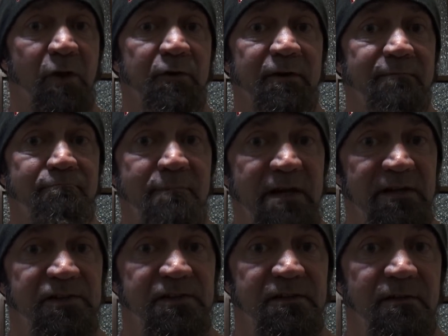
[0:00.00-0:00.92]
bloated
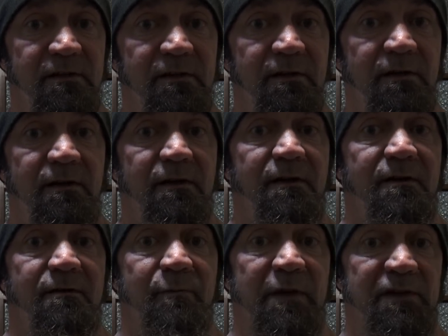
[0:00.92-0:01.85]
mess,
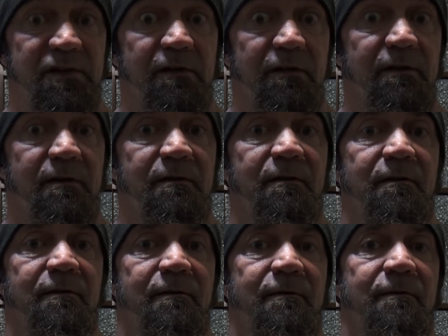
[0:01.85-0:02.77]
basically,
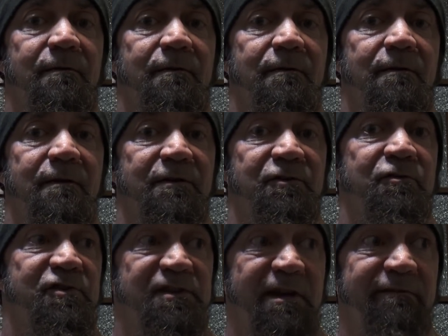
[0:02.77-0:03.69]
at
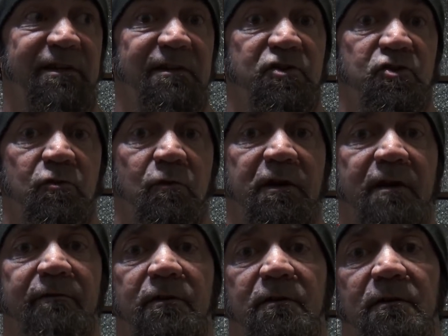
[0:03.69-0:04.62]
270-ish or
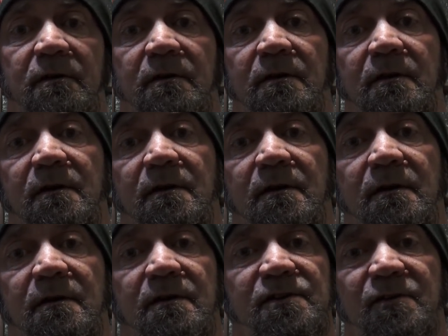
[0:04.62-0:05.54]
whatever.
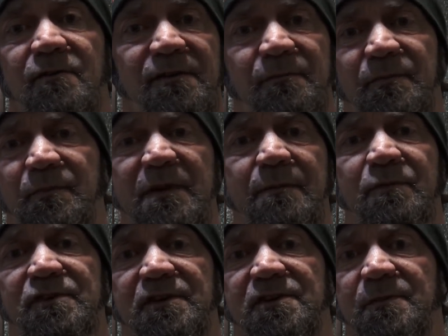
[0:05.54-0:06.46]
So people's